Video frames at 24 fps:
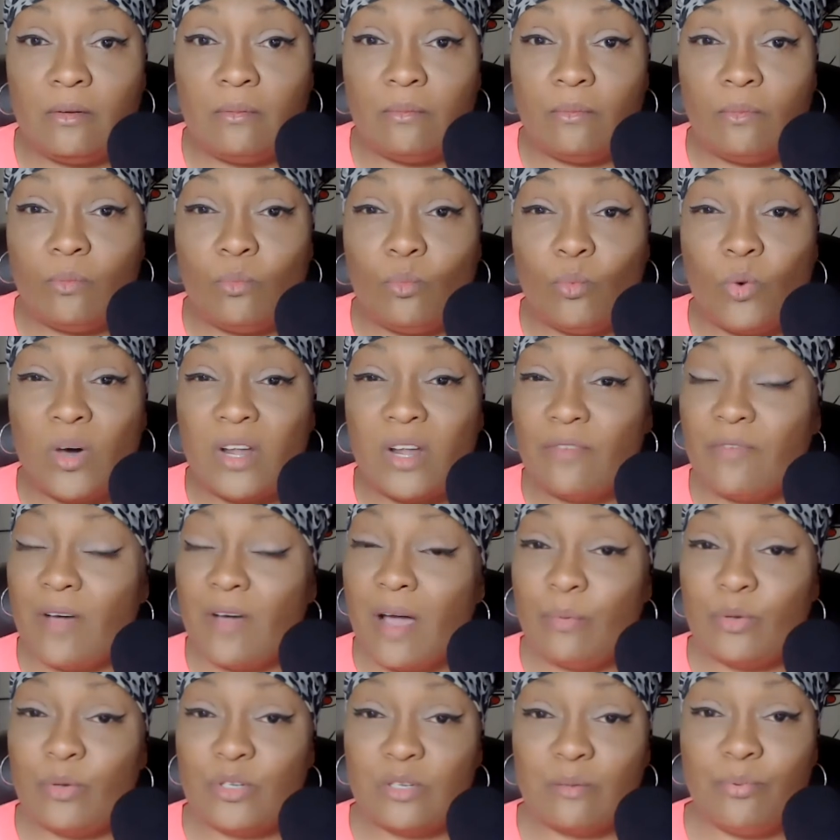What if I
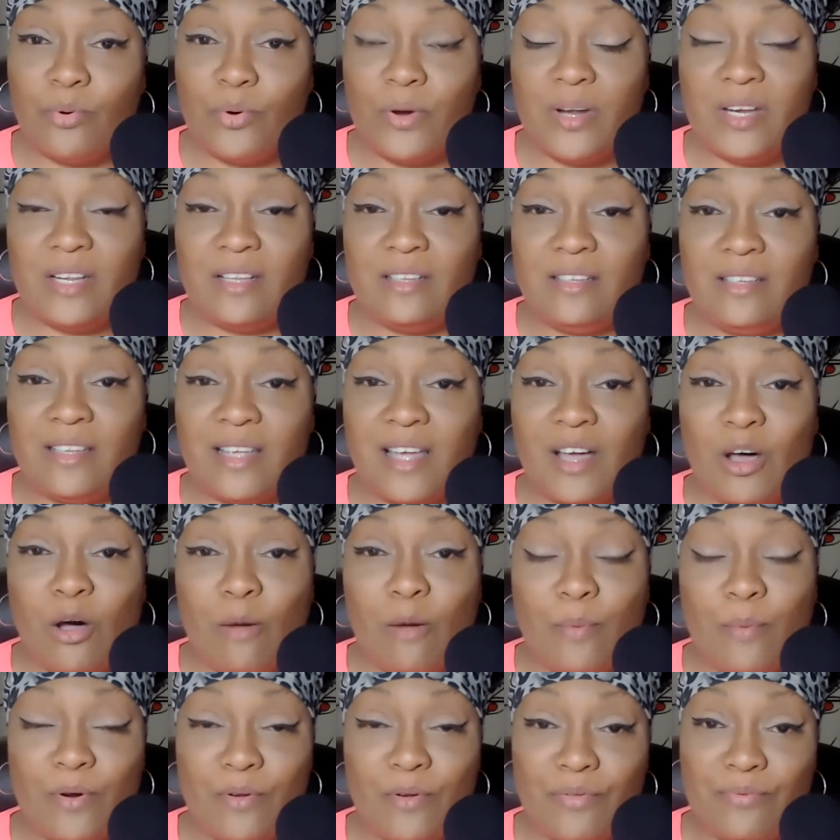was appointed to
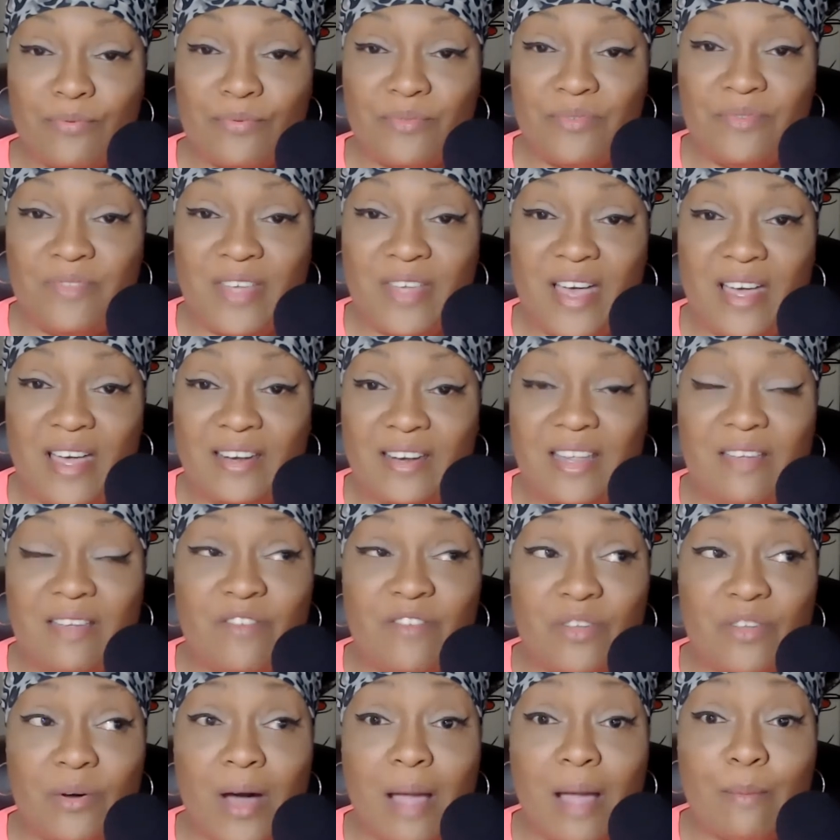help her through that, even
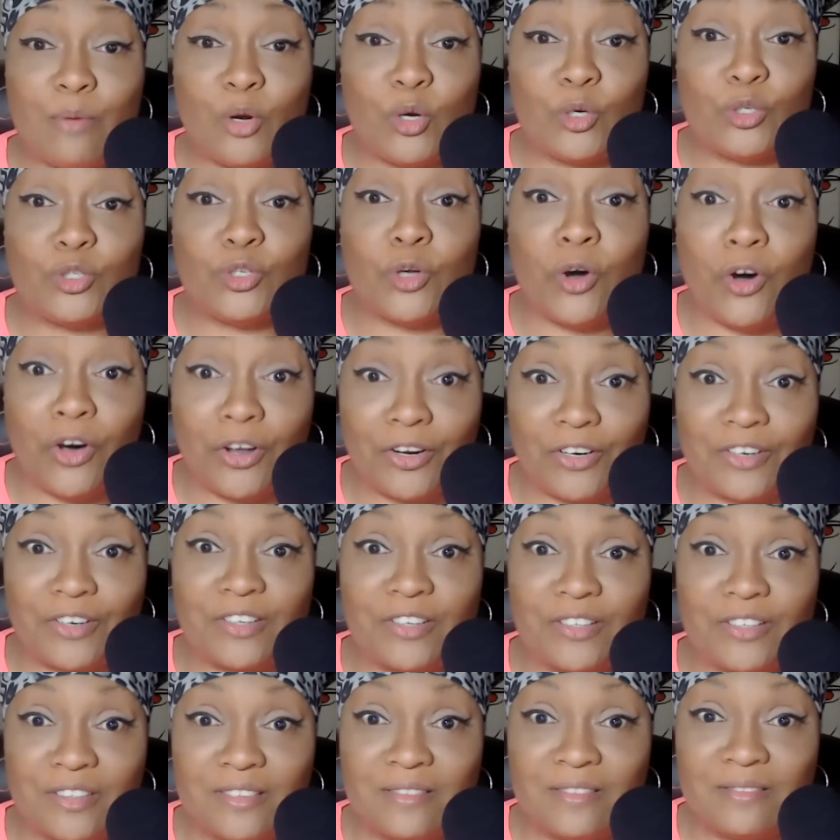though I'm her daughter?
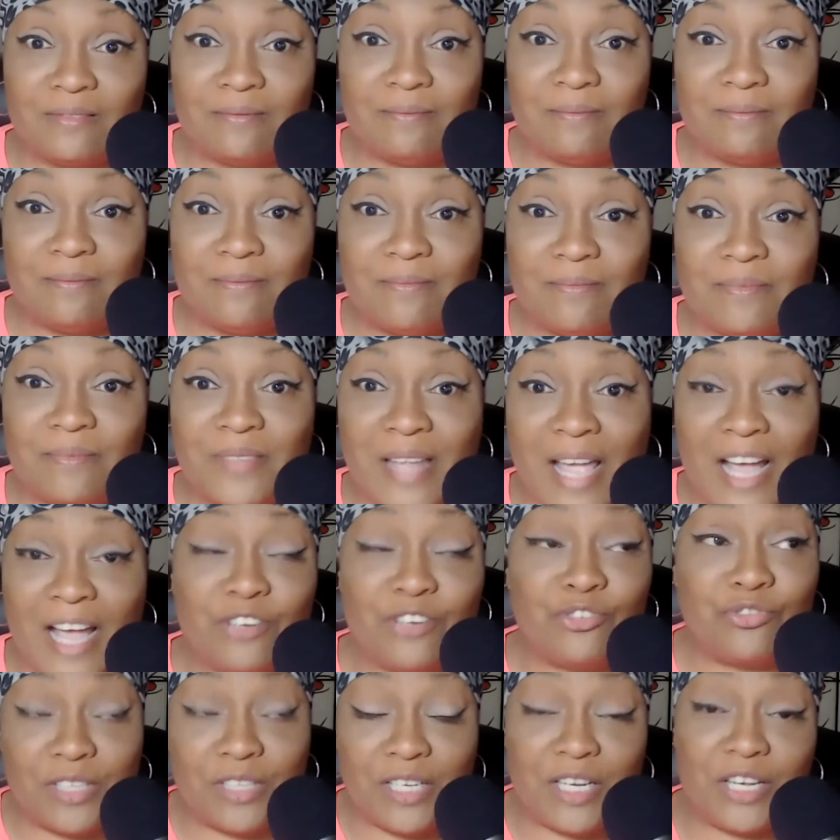
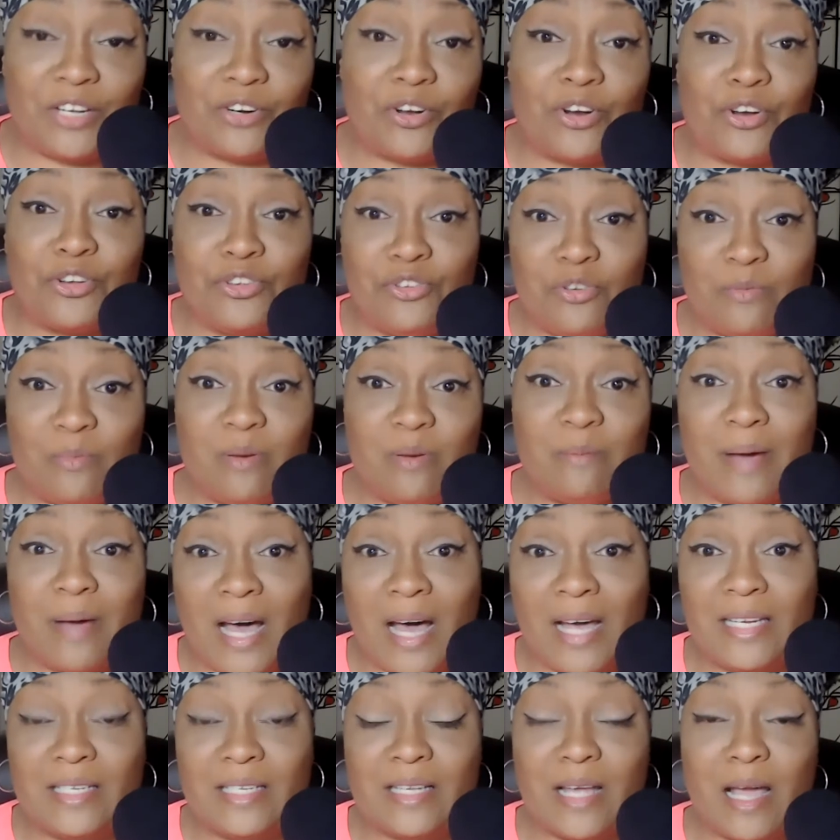Naturally, in our human
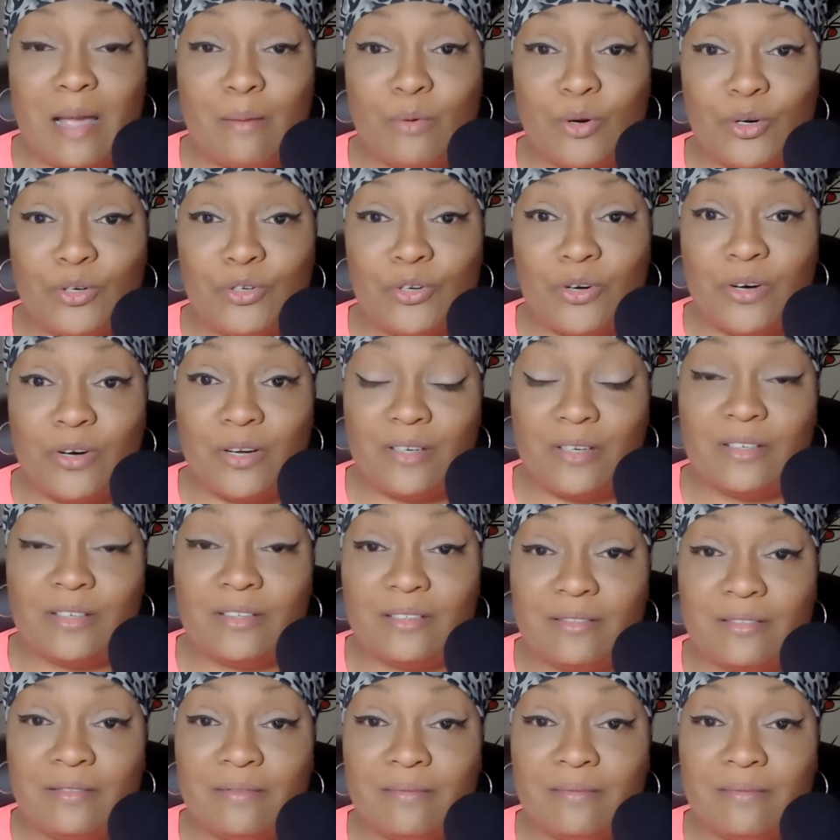bodies, I'm her daughter.